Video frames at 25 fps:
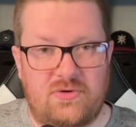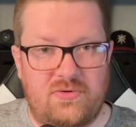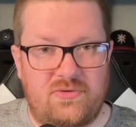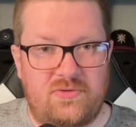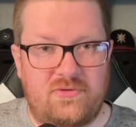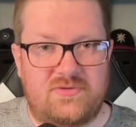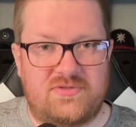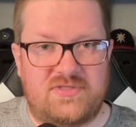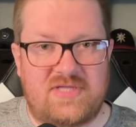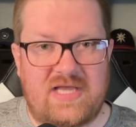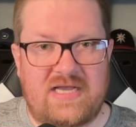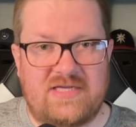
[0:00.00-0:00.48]

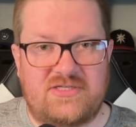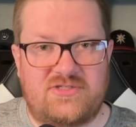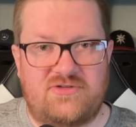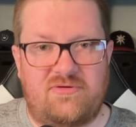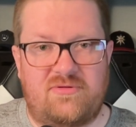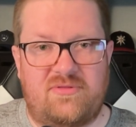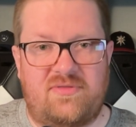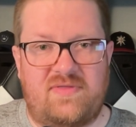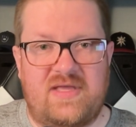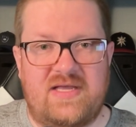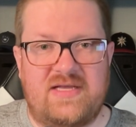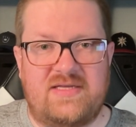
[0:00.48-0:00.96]
those extra
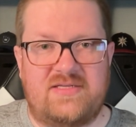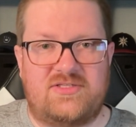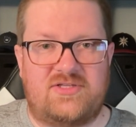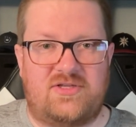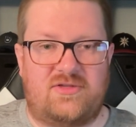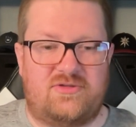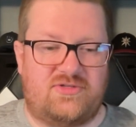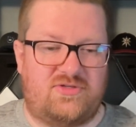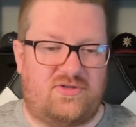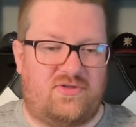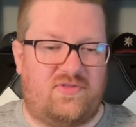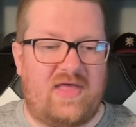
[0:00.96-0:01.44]
things
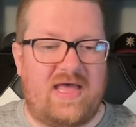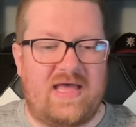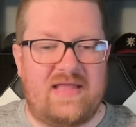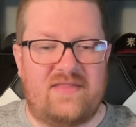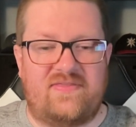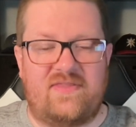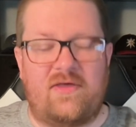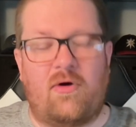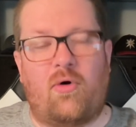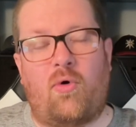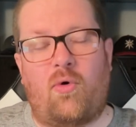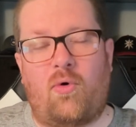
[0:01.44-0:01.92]
so
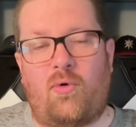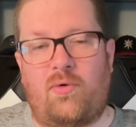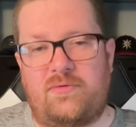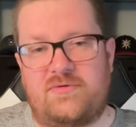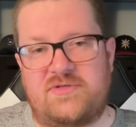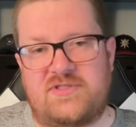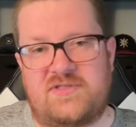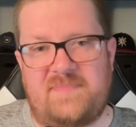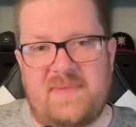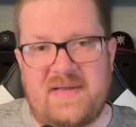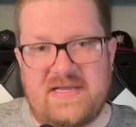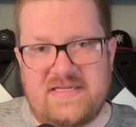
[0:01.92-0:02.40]
that the whole
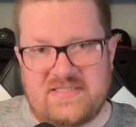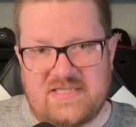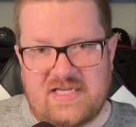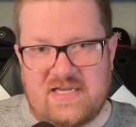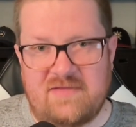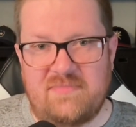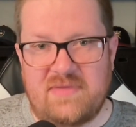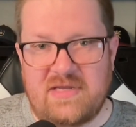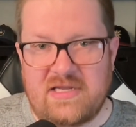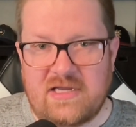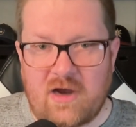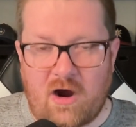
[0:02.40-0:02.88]
space
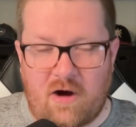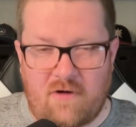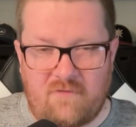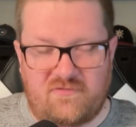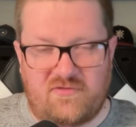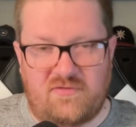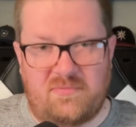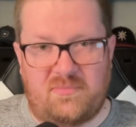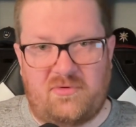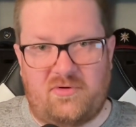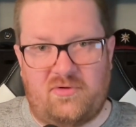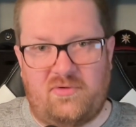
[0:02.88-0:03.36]
can be
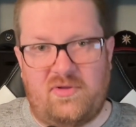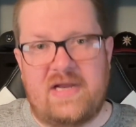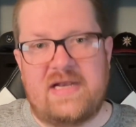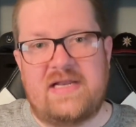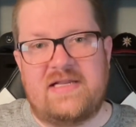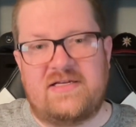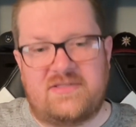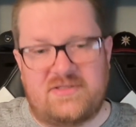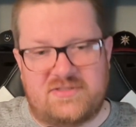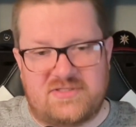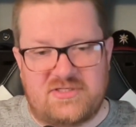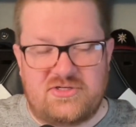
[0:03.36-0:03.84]
comfortable and
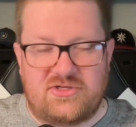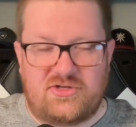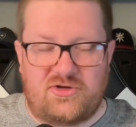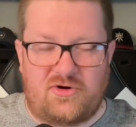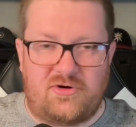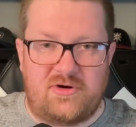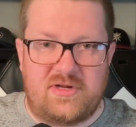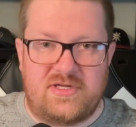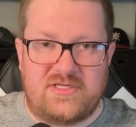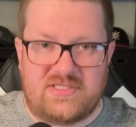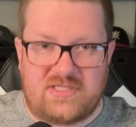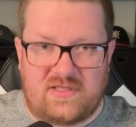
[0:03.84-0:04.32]
it doesn't
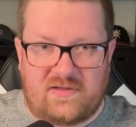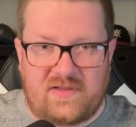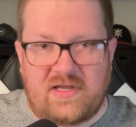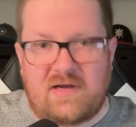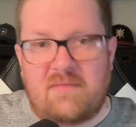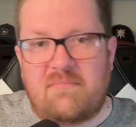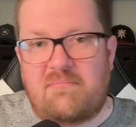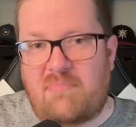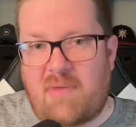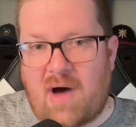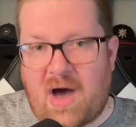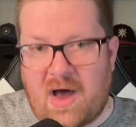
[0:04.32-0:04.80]
turn into like a
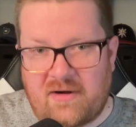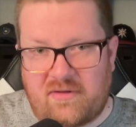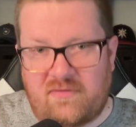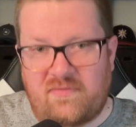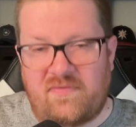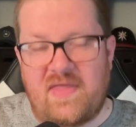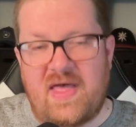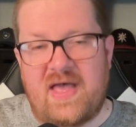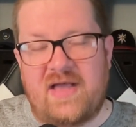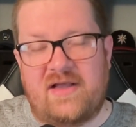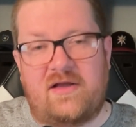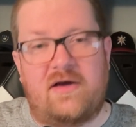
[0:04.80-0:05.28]

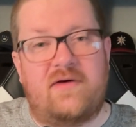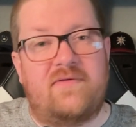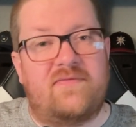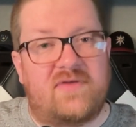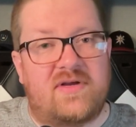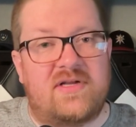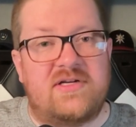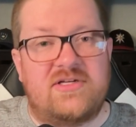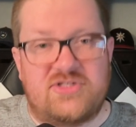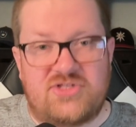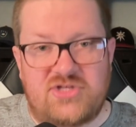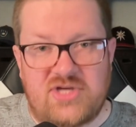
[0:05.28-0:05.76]
bottleneck of
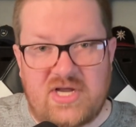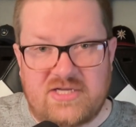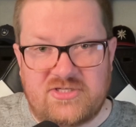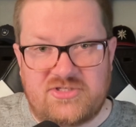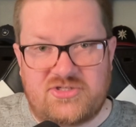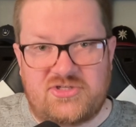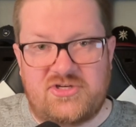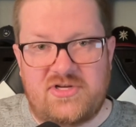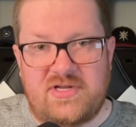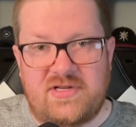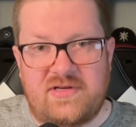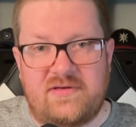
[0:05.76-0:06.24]

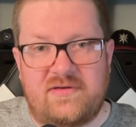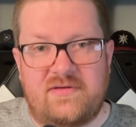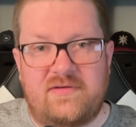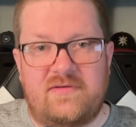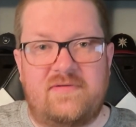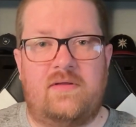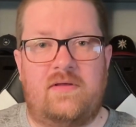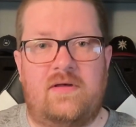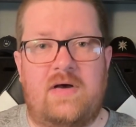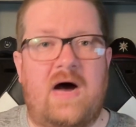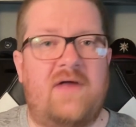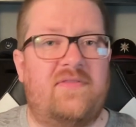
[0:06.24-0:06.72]
congestion.
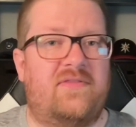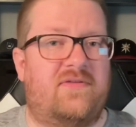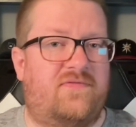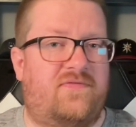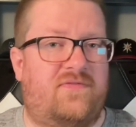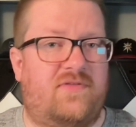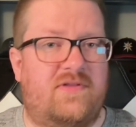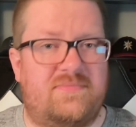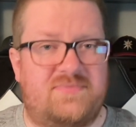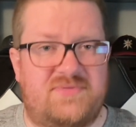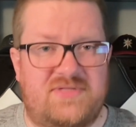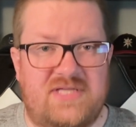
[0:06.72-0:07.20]
On the
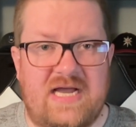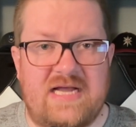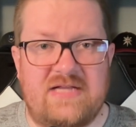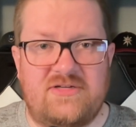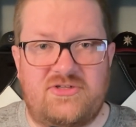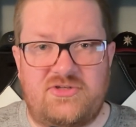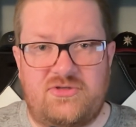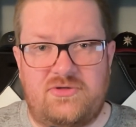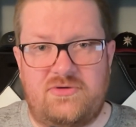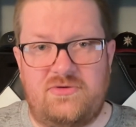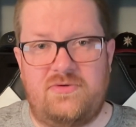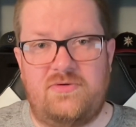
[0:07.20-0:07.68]
flip side
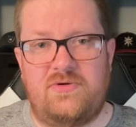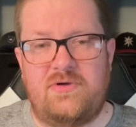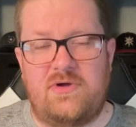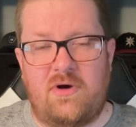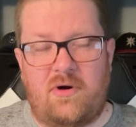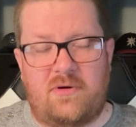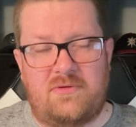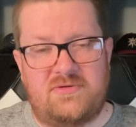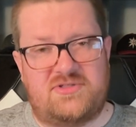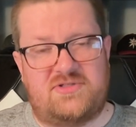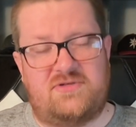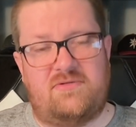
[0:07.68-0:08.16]
too, you
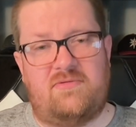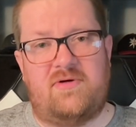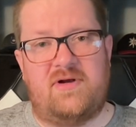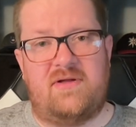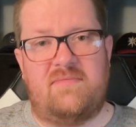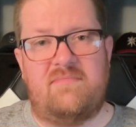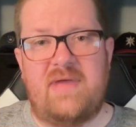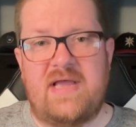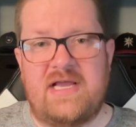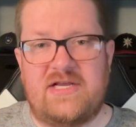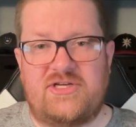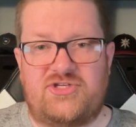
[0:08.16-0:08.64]
also want to
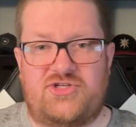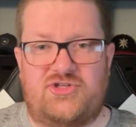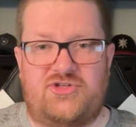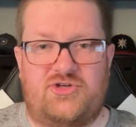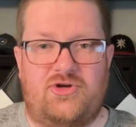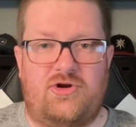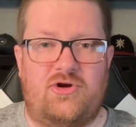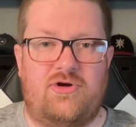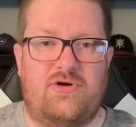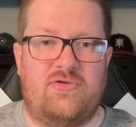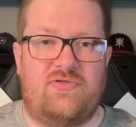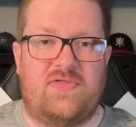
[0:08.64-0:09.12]
make
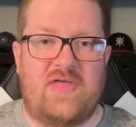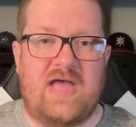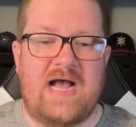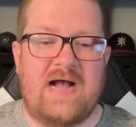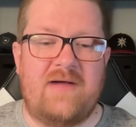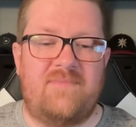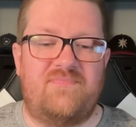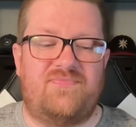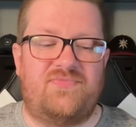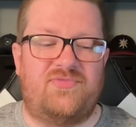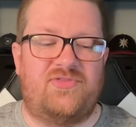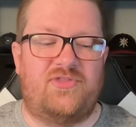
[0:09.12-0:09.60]
sure
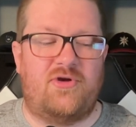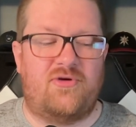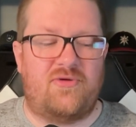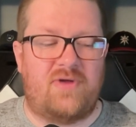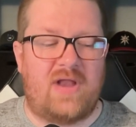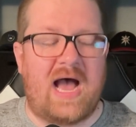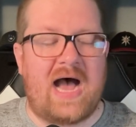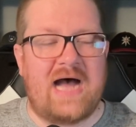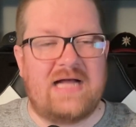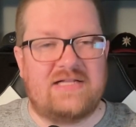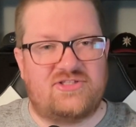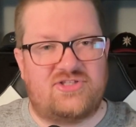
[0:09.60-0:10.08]
that they're
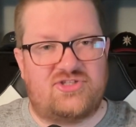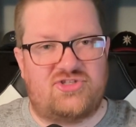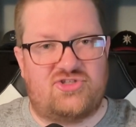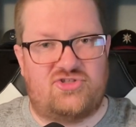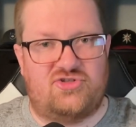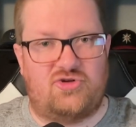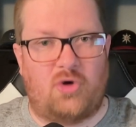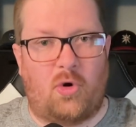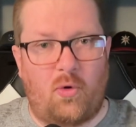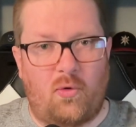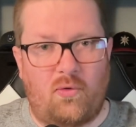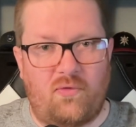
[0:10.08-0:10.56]
not
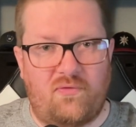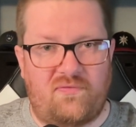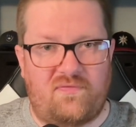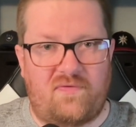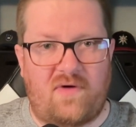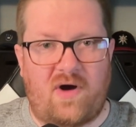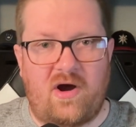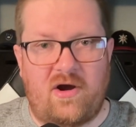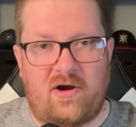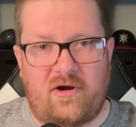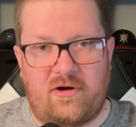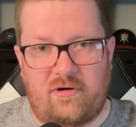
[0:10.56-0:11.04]
so
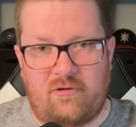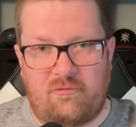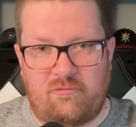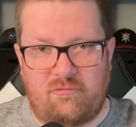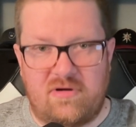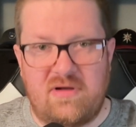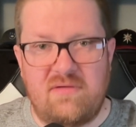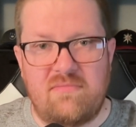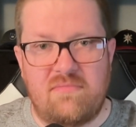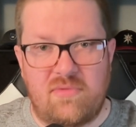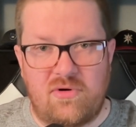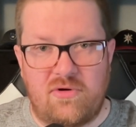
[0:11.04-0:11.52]
far
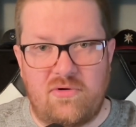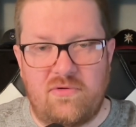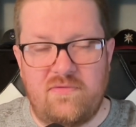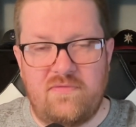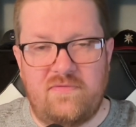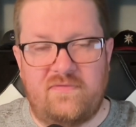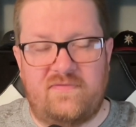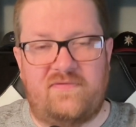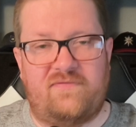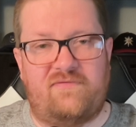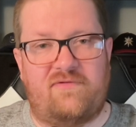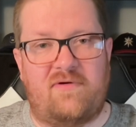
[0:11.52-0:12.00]

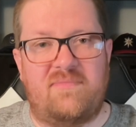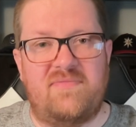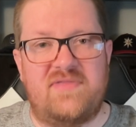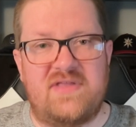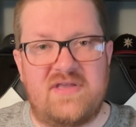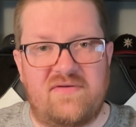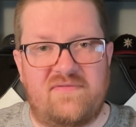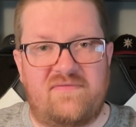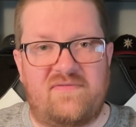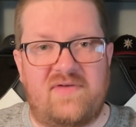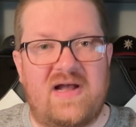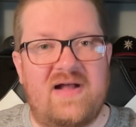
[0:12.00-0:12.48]
removed from the
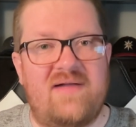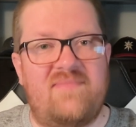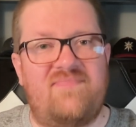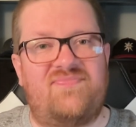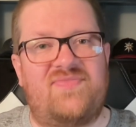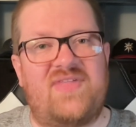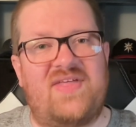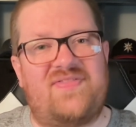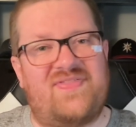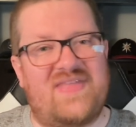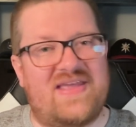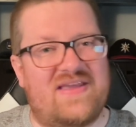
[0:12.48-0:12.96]
event
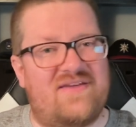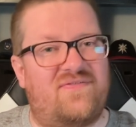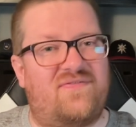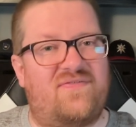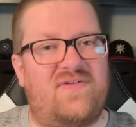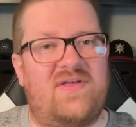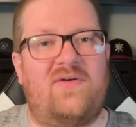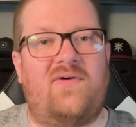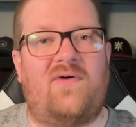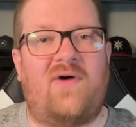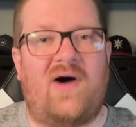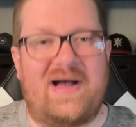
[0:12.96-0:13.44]
that they
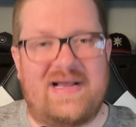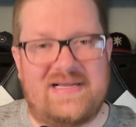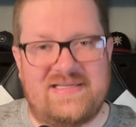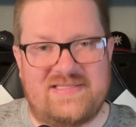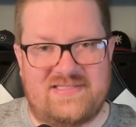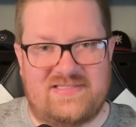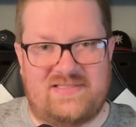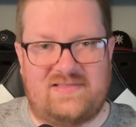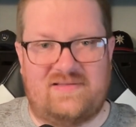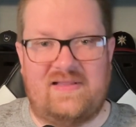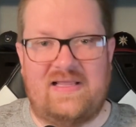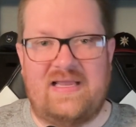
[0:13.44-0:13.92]
feel
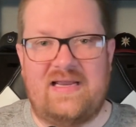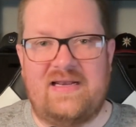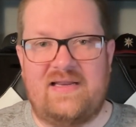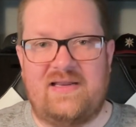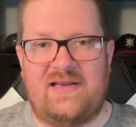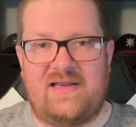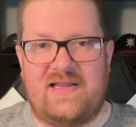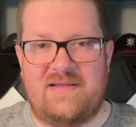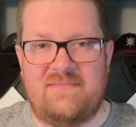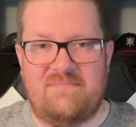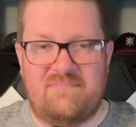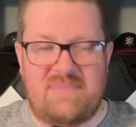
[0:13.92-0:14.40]

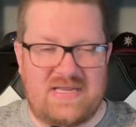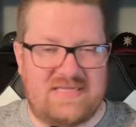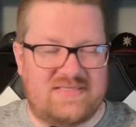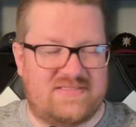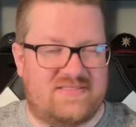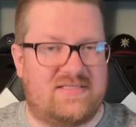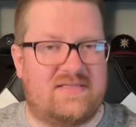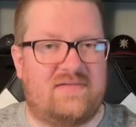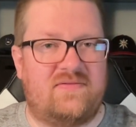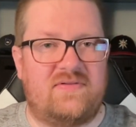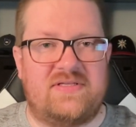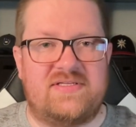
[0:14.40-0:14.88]
isolated and
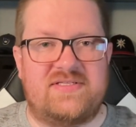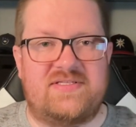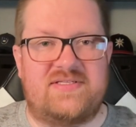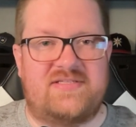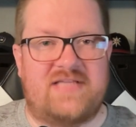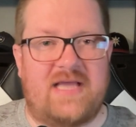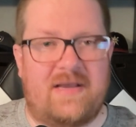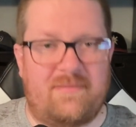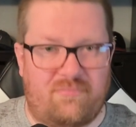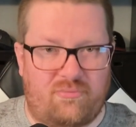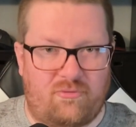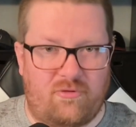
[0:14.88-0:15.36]
basically
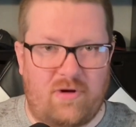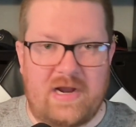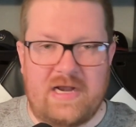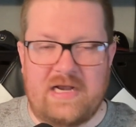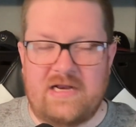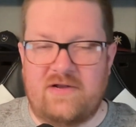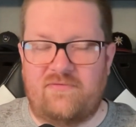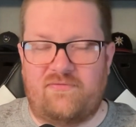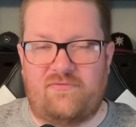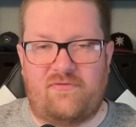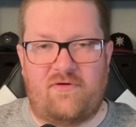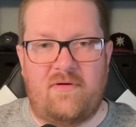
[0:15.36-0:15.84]

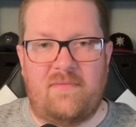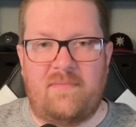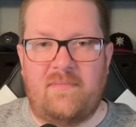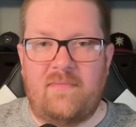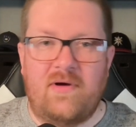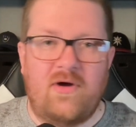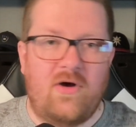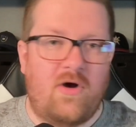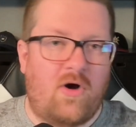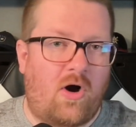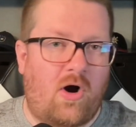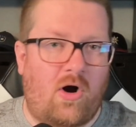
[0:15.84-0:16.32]
separated from
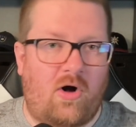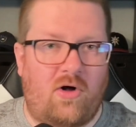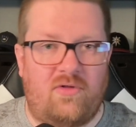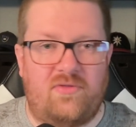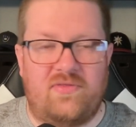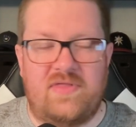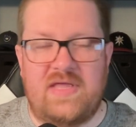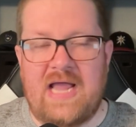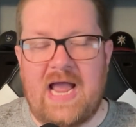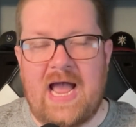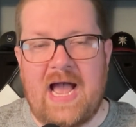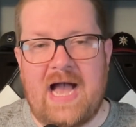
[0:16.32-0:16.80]
all
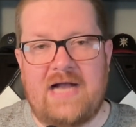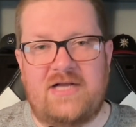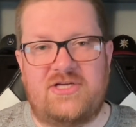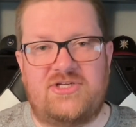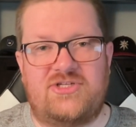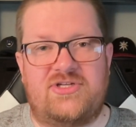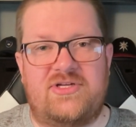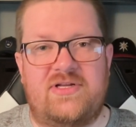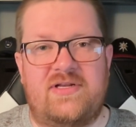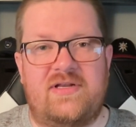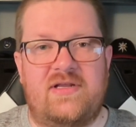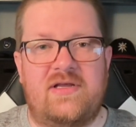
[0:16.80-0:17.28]
the
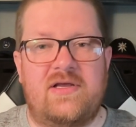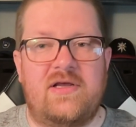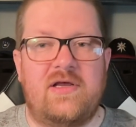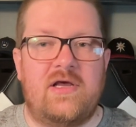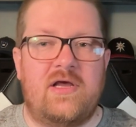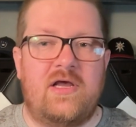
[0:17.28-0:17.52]
action.